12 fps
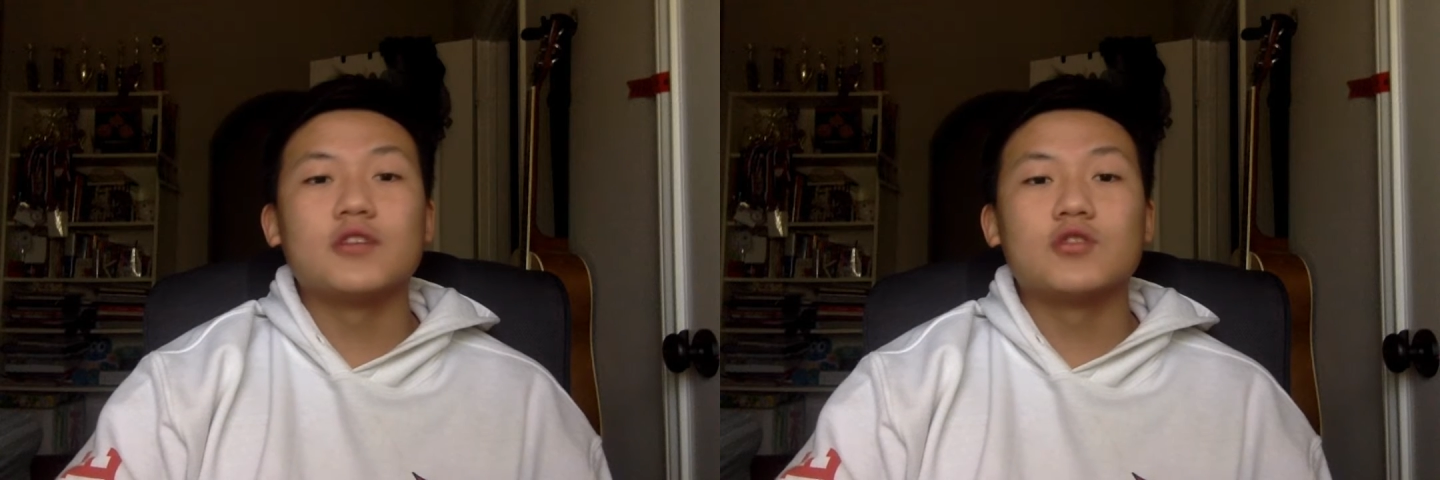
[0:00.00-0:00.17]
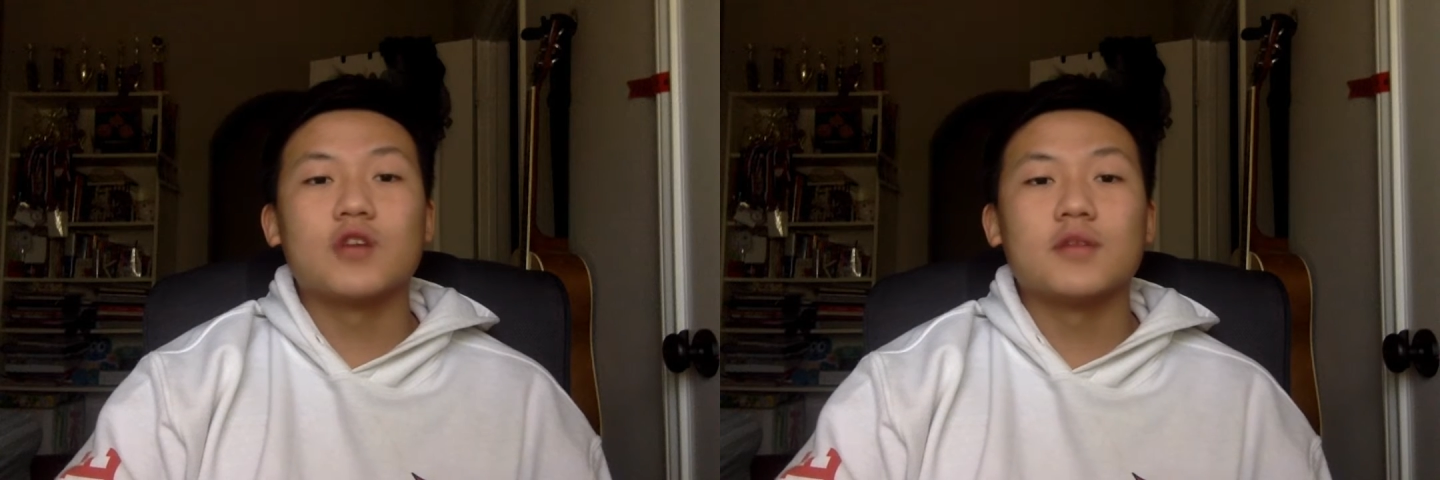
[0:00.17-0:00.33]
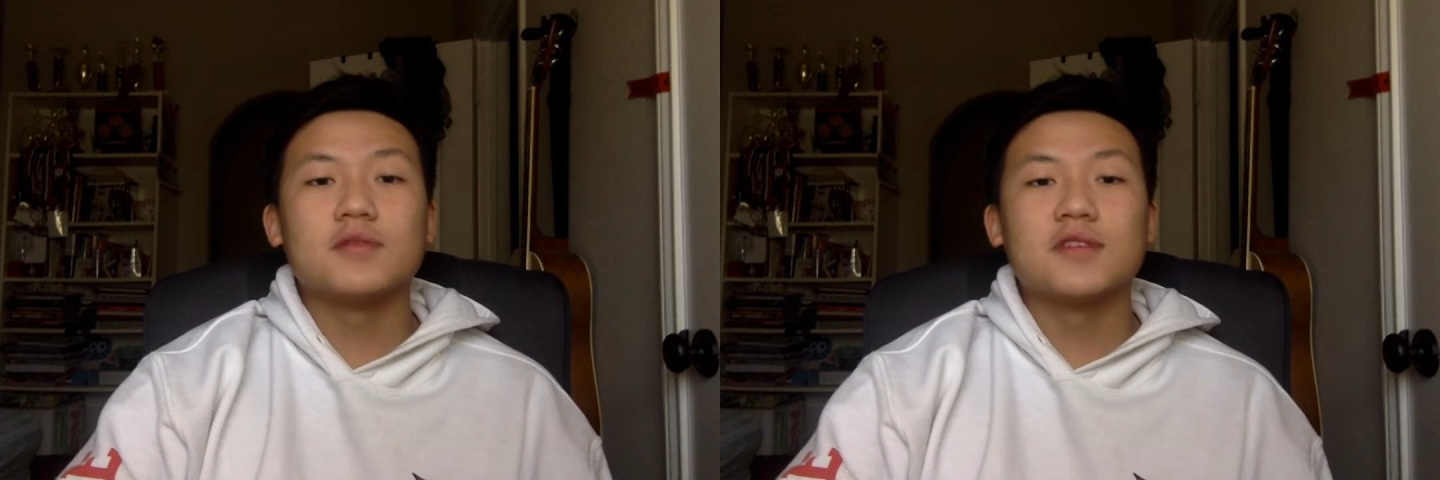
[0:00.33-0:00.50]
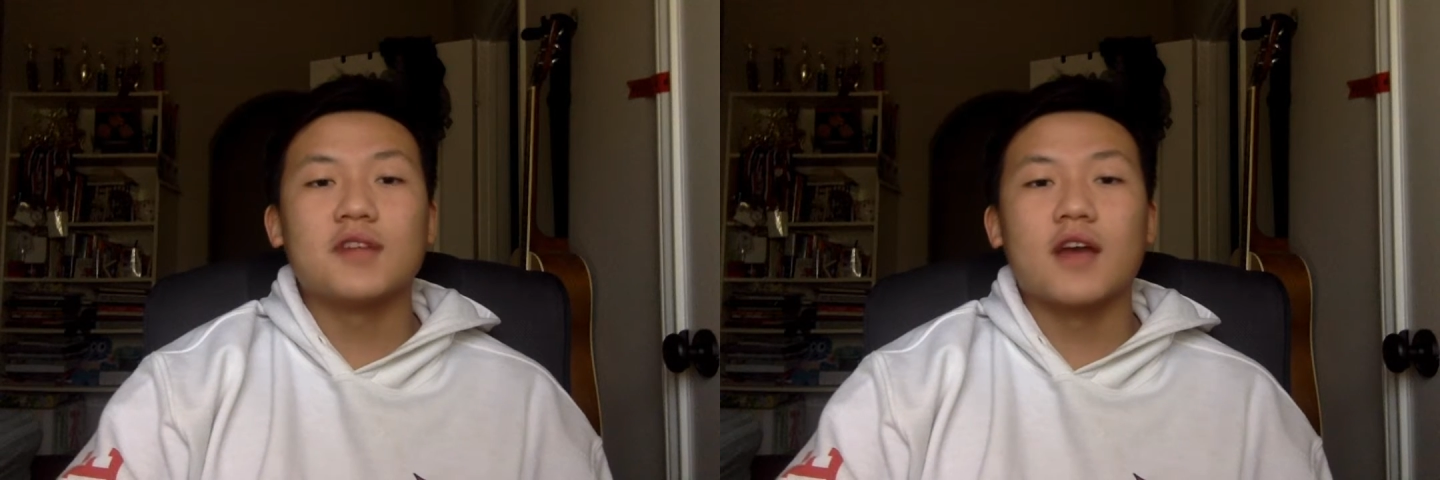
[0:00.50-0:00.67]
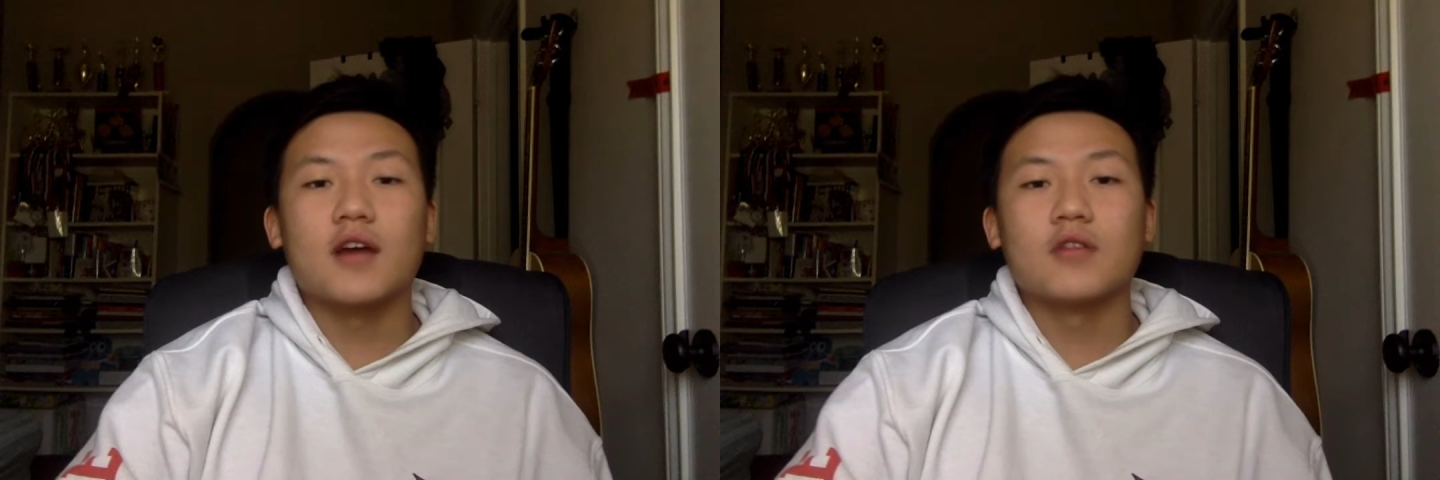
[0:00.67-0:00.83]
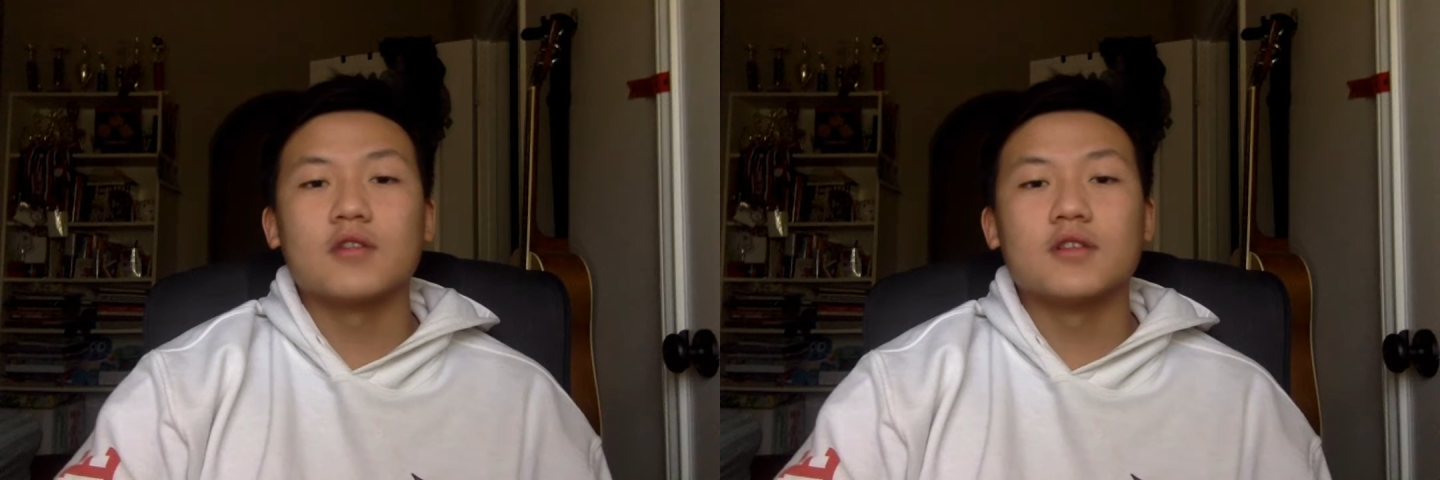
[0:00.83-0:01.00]
drops in
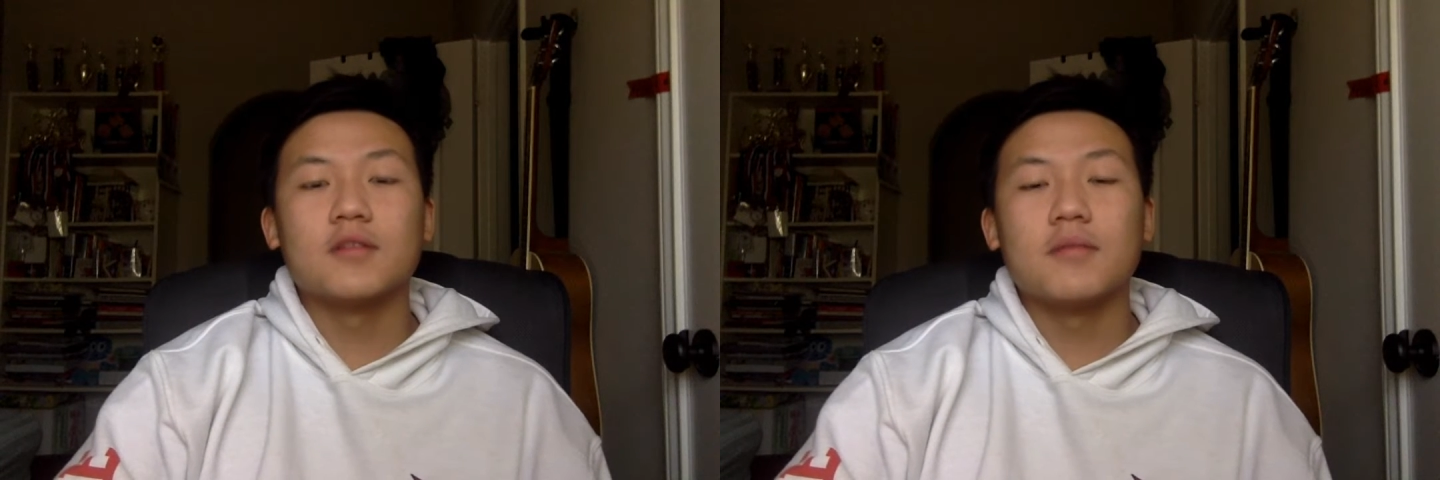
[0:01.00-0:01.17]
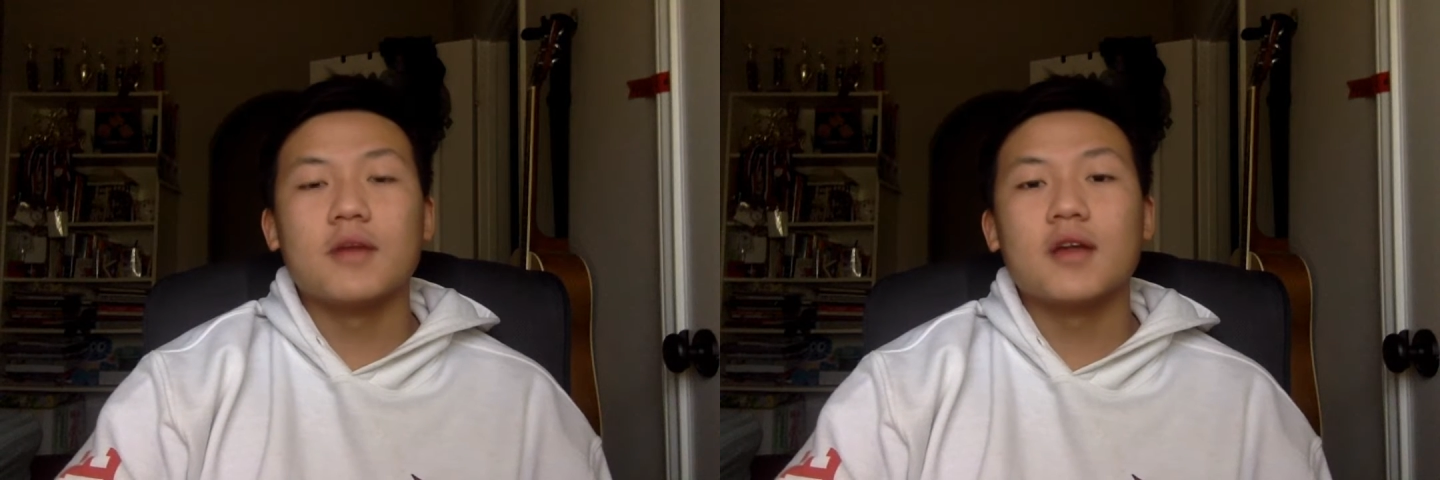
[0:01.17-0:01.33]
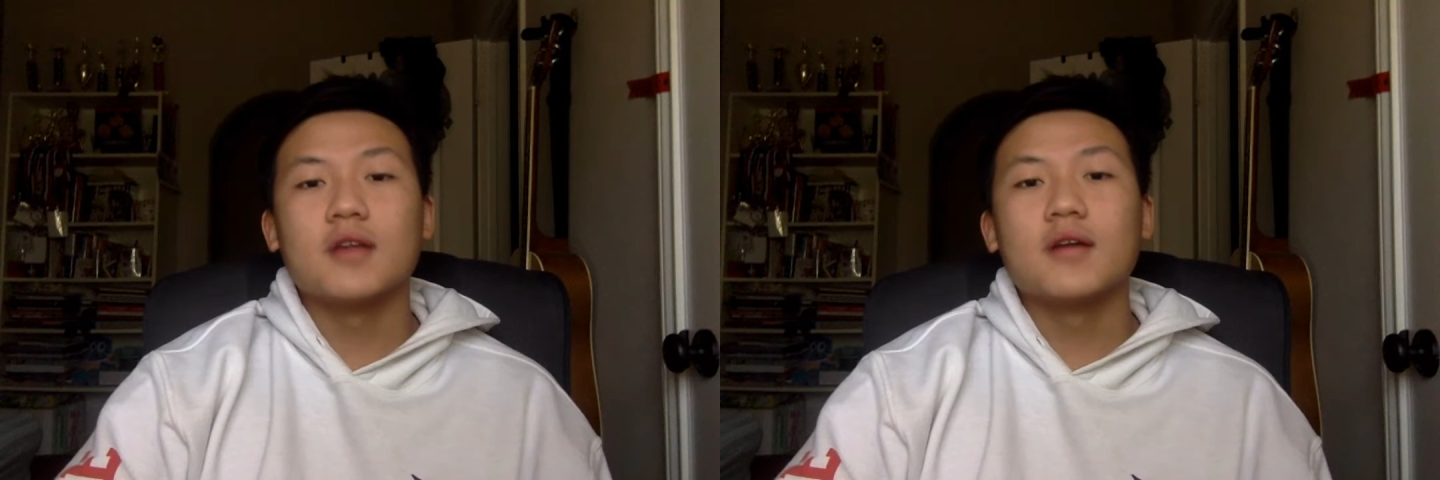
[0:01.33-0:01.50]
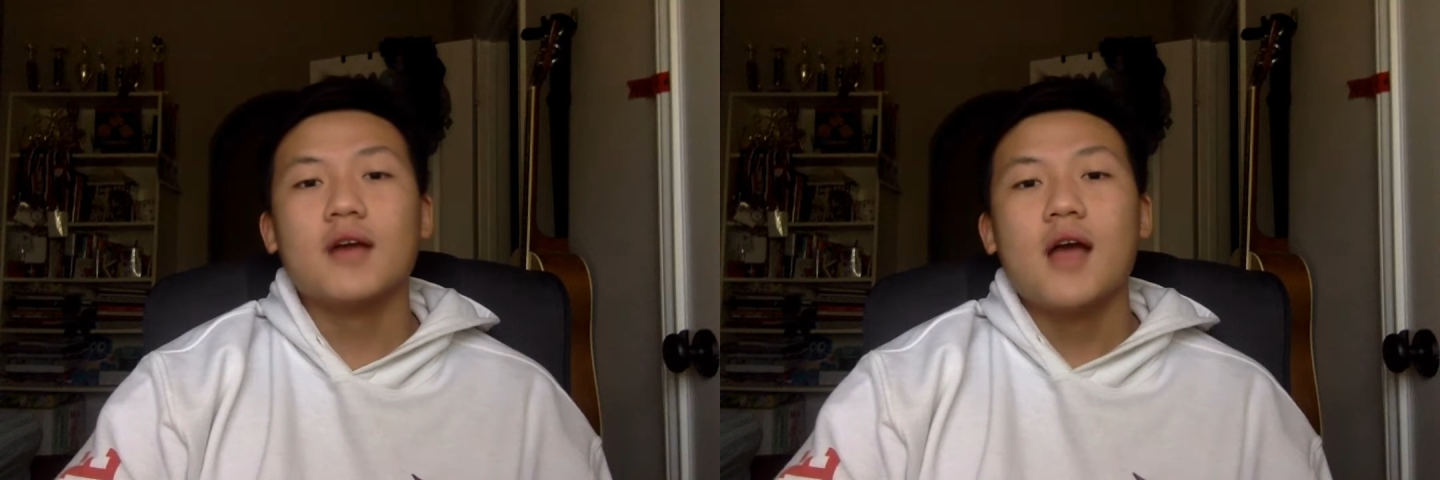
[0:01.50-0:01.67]
aggregate demand